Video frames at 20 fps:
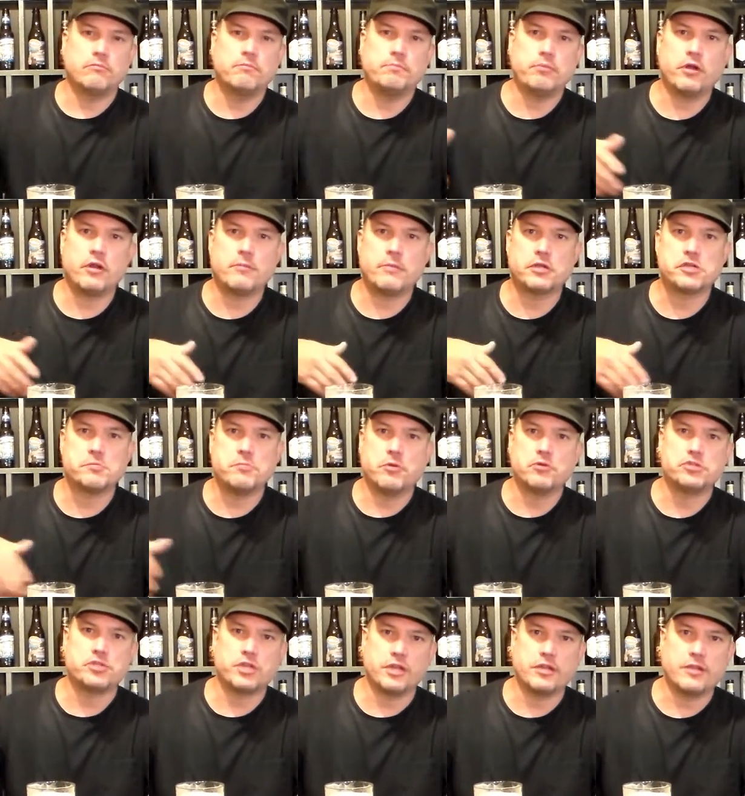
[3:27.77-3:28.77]
pretty much
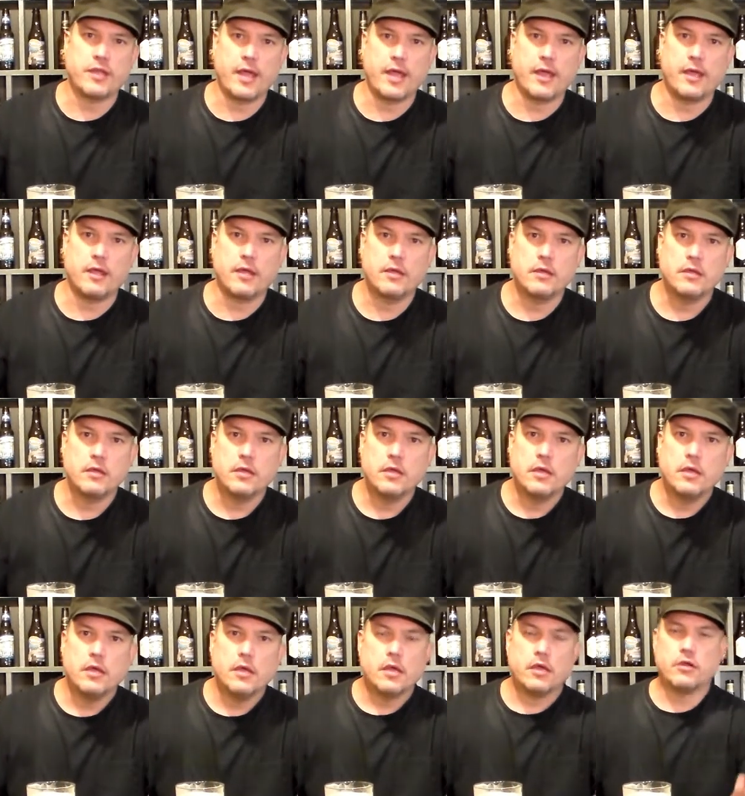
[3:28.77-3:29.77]
most of the day,
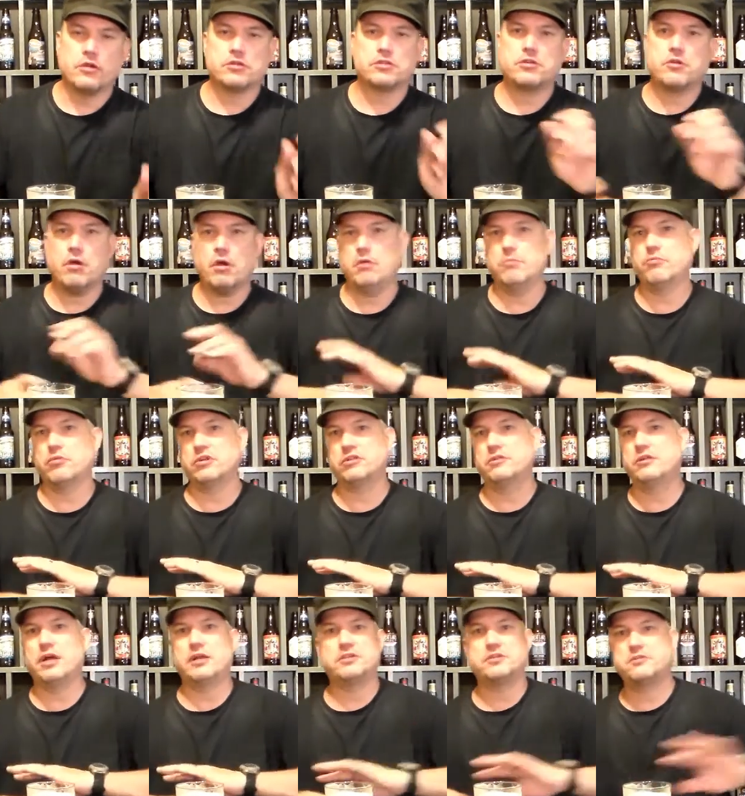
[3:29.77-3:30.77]
and there's
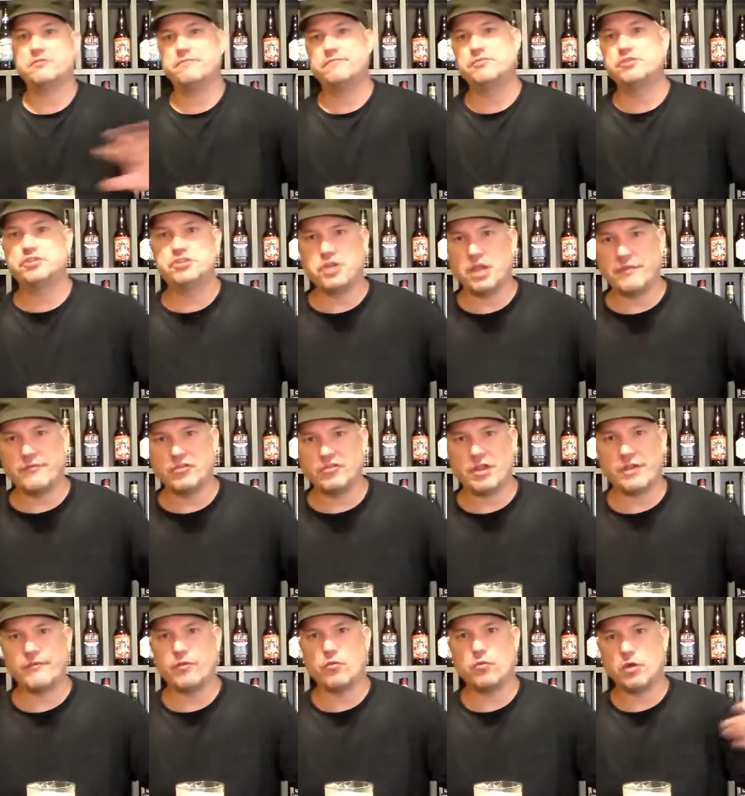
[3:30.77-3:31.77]
cardboard dust shavings
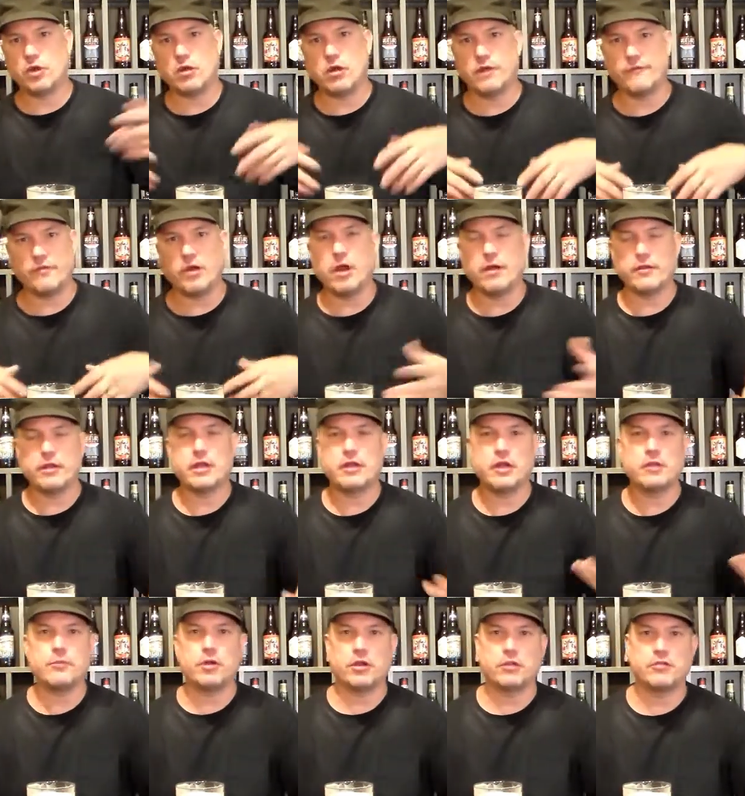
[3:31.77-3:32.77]
everywhere. I cut
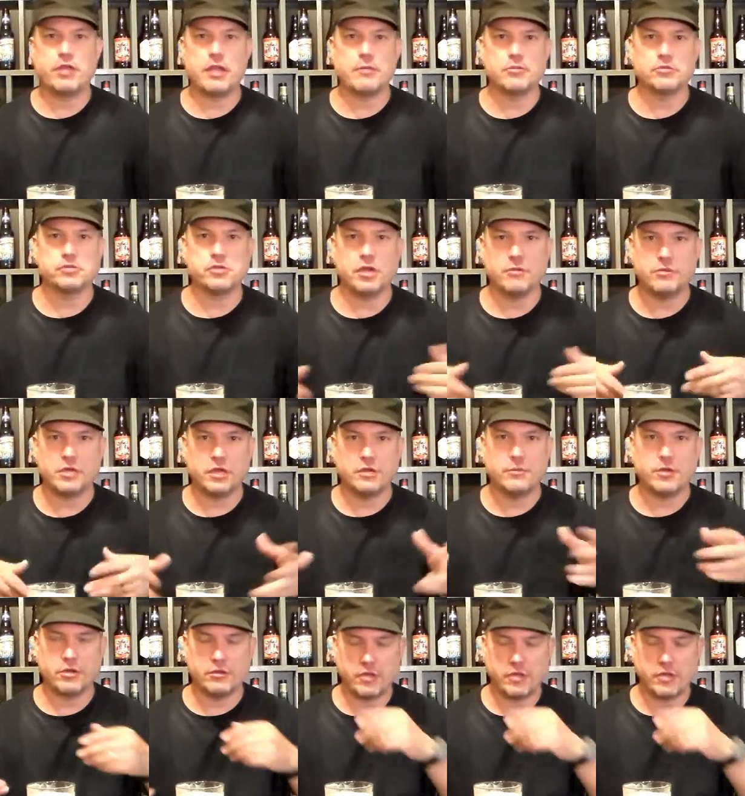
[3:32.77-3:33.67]
them on a table saw. I'm cutting them on a